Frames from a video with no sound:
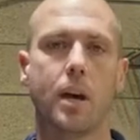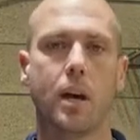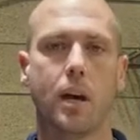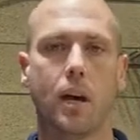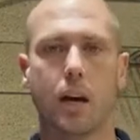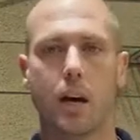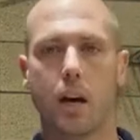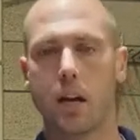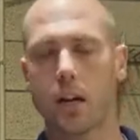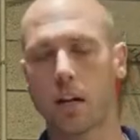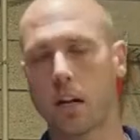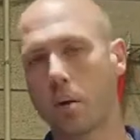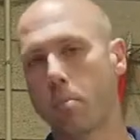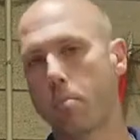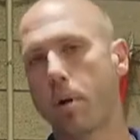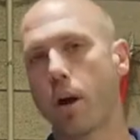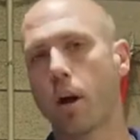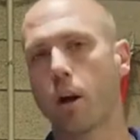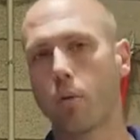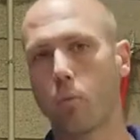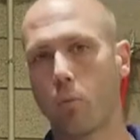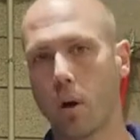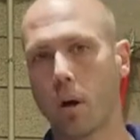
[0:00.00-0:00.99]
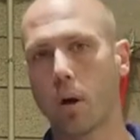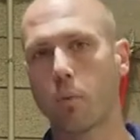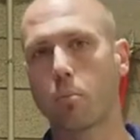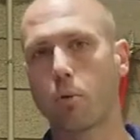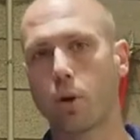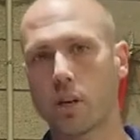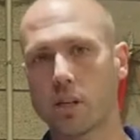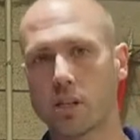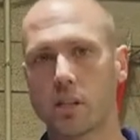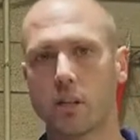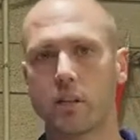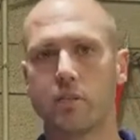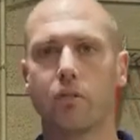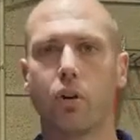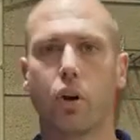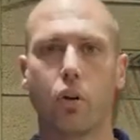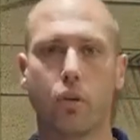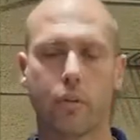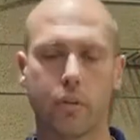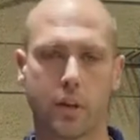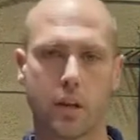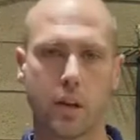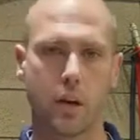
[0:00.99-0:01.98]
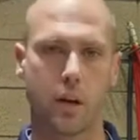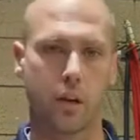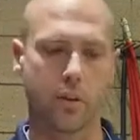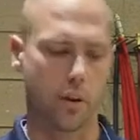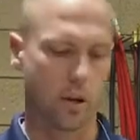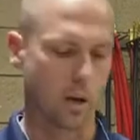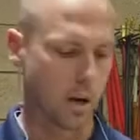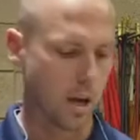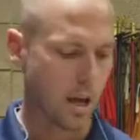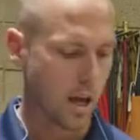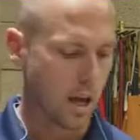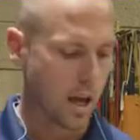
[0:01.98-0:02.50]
and compare one abrasive over the other.